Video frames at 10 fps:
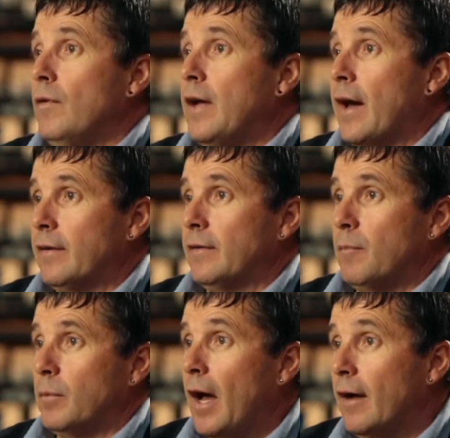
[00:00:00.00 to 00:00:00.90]
cut
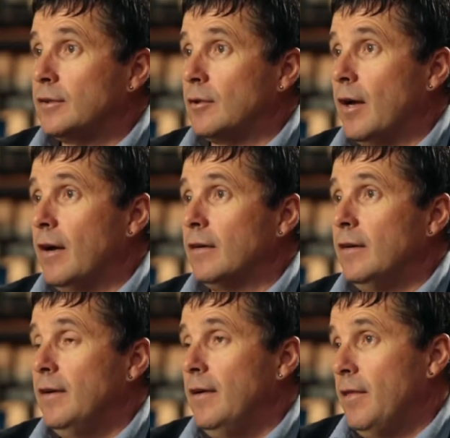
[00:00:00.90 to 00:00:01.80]
the plaster out,
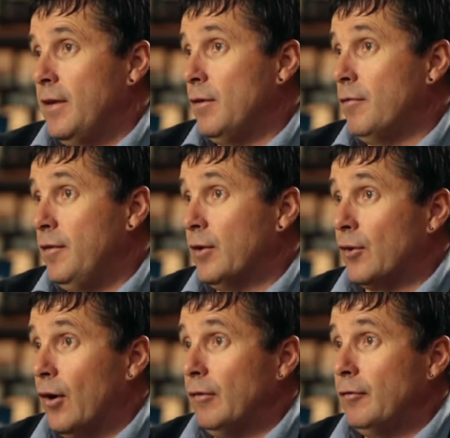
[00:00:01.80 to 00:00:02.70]
then you fit
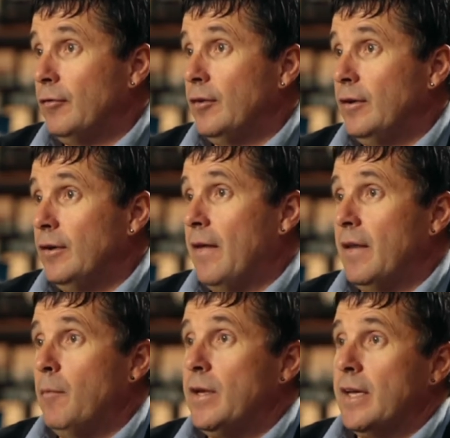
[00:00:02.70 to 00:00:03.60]
it off, and
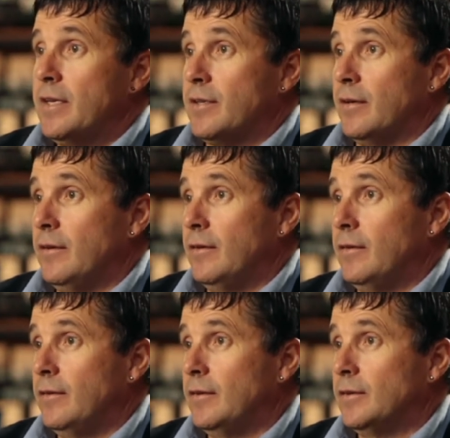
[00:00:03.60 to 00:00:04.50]
then we test it.
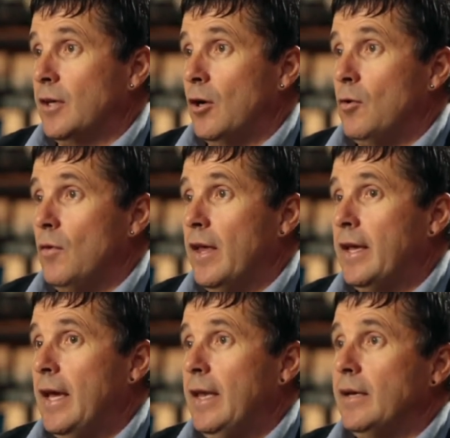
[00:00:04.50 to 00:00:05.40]
So they're
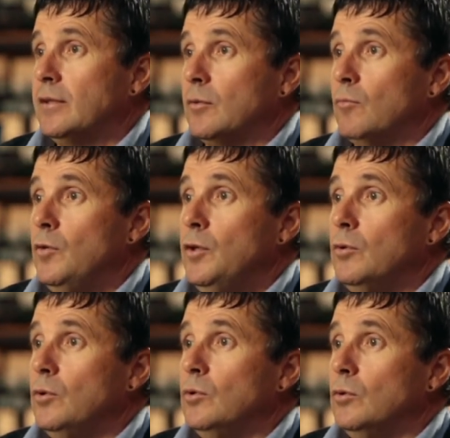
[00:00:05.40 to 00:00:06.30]
getting some
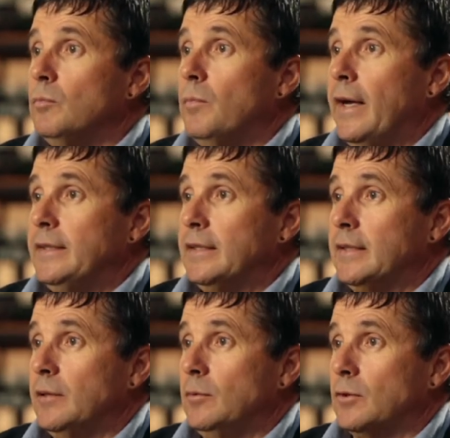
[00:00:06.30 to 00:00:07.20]
real good basic
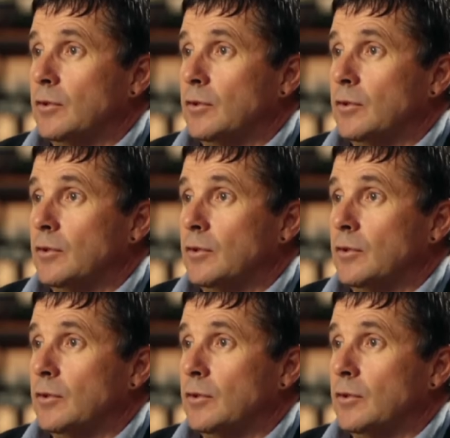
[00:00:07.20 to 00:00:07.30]
skills